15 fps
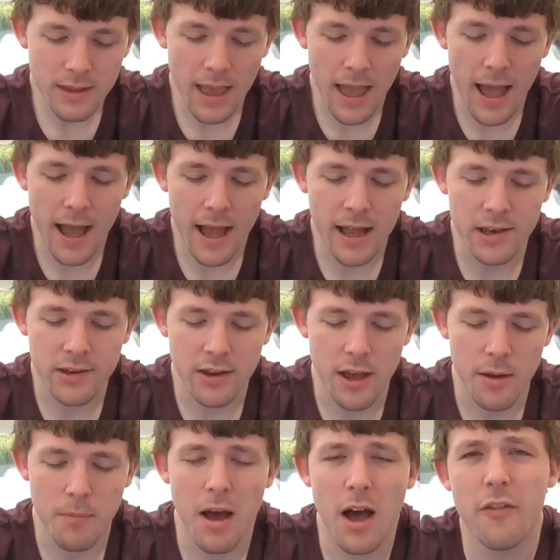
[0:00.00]
and
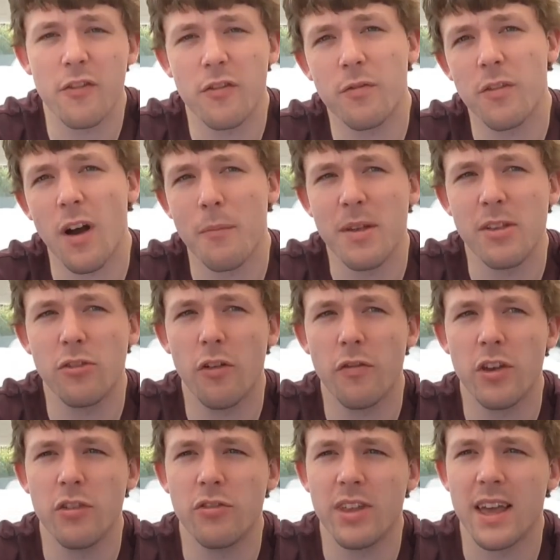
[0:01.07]
I've been sort
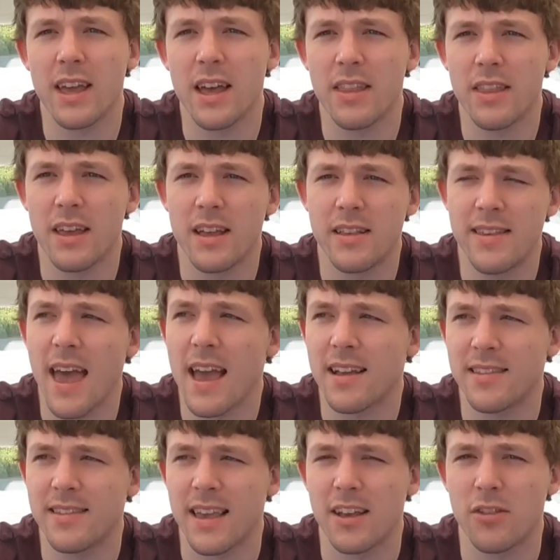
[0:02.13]
of using the
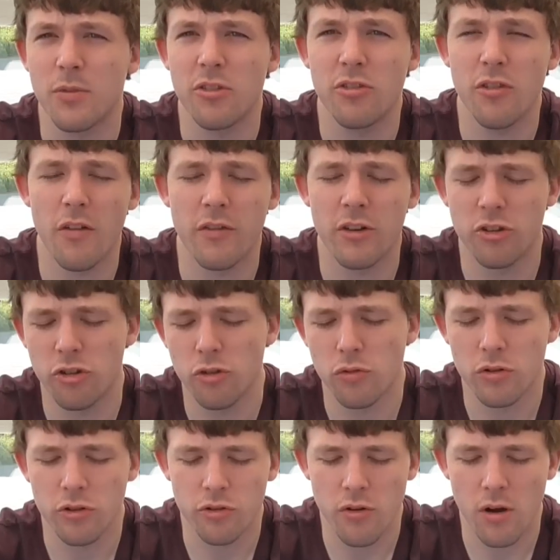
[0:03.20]
Tech 6, which is sort of a
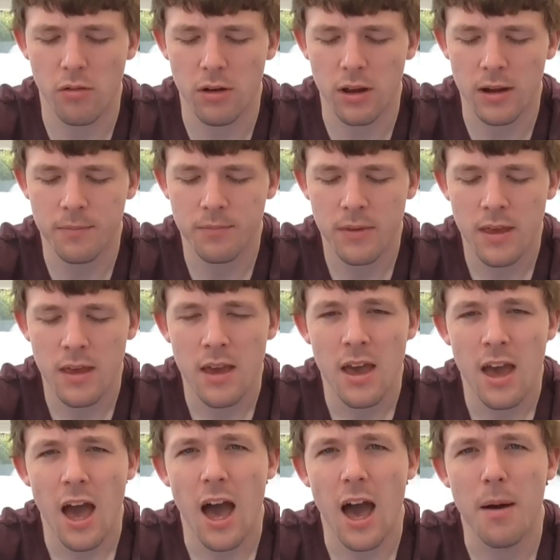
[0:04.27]
dual controller,
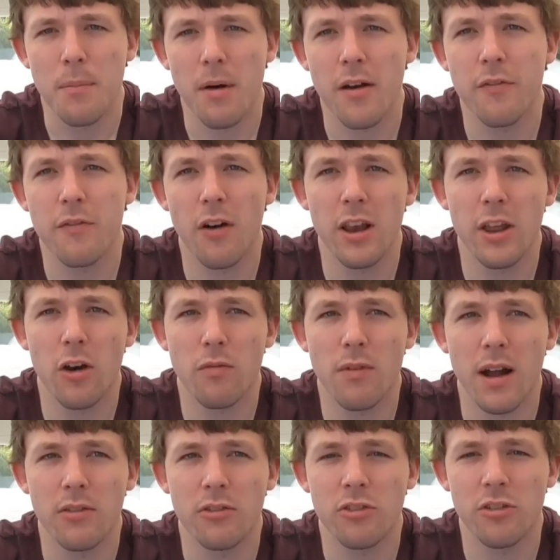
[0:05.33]
but I finally got
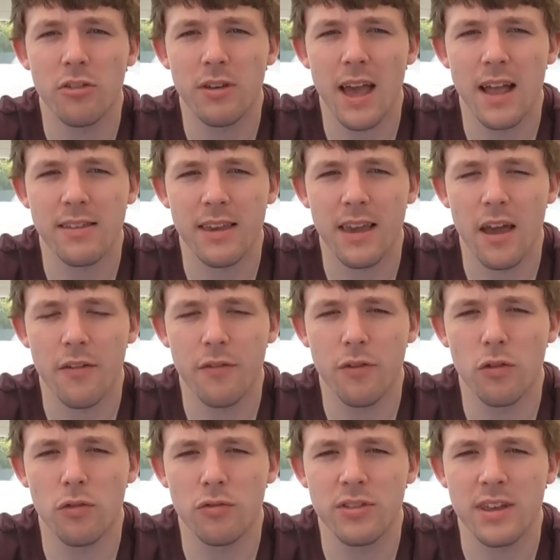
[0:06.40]
round to getting a
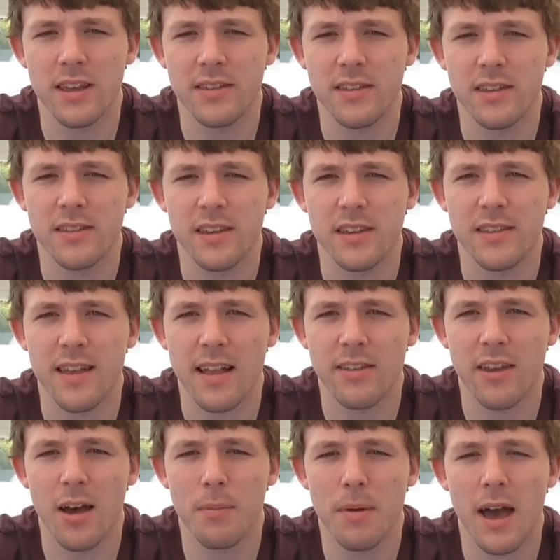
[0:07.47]
full DCC
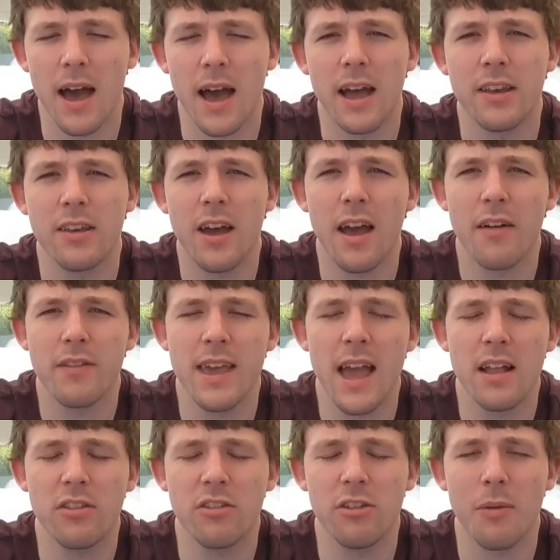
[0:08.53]
setup, and I have
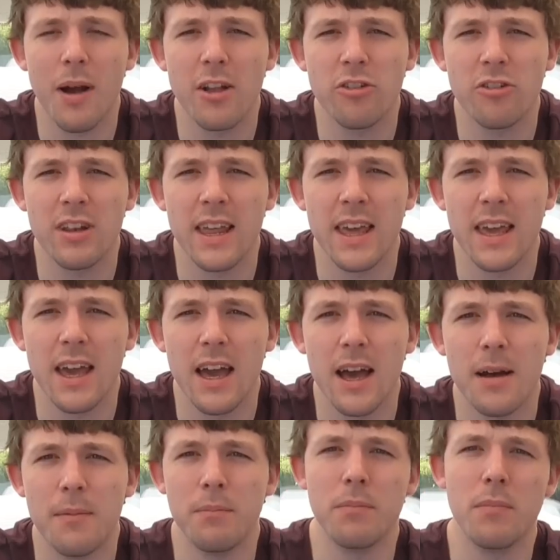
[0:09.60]
yet to actually
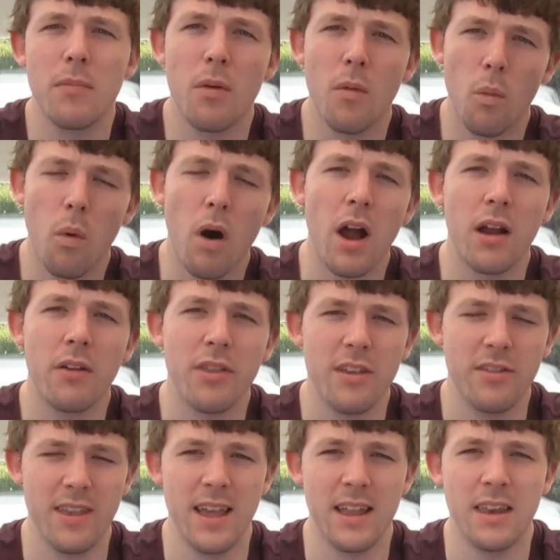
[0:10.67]
wire
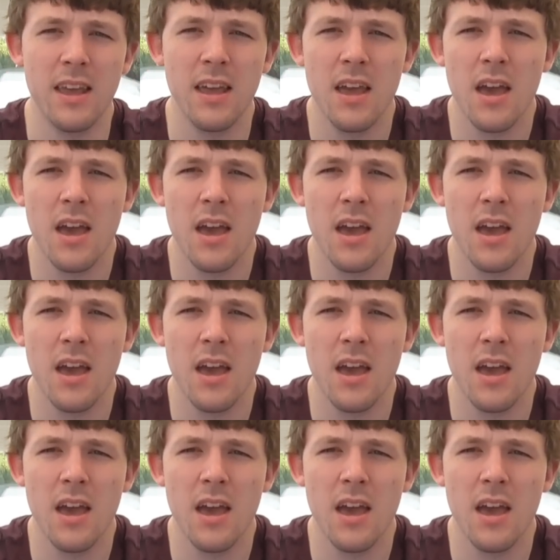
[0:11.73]
this in.